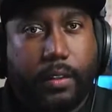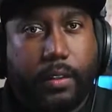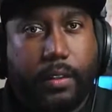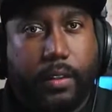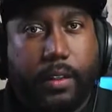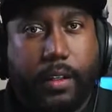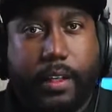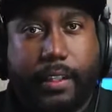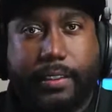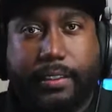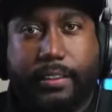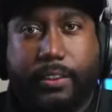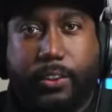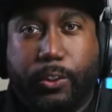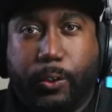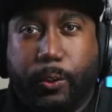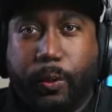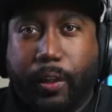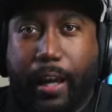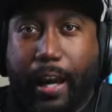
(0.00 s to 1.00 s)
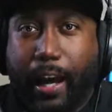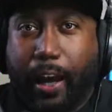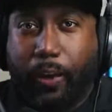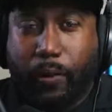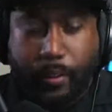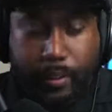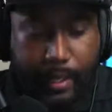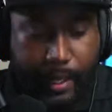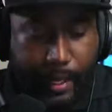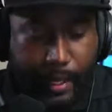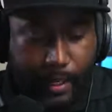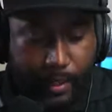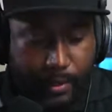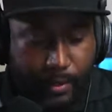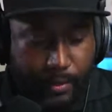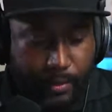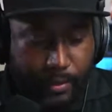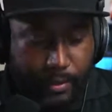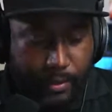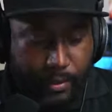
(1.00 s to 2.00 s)
Is Dune out
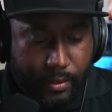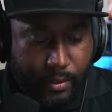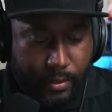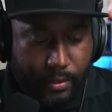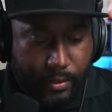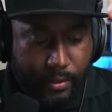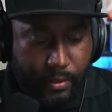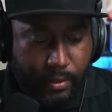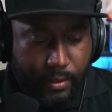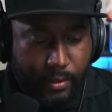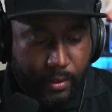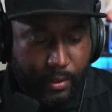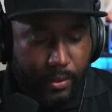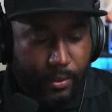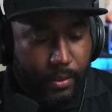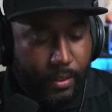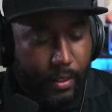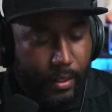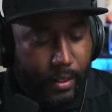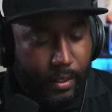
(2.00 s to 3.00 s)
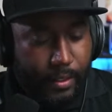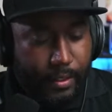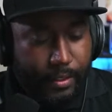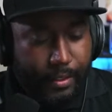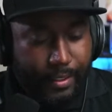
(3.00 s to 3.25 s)
now? Hold on.